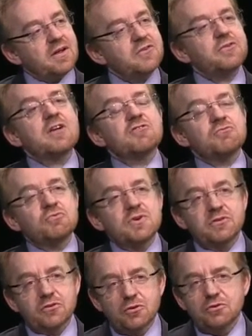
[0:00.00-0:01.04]
interaction
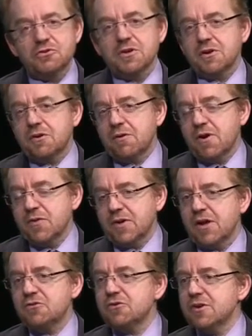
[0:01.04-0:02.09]
between school children around the
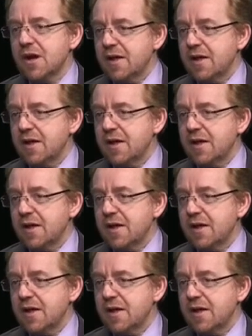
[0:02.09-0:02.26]
country